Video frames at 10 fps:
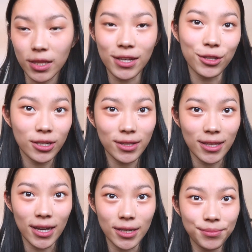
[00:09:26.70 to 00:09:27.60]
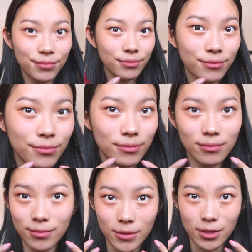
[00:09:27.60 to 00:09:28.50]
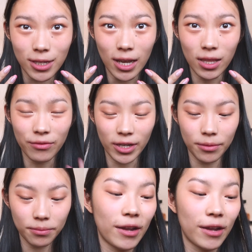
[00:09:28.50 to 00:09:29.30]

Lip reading: Like, look at that. I love it.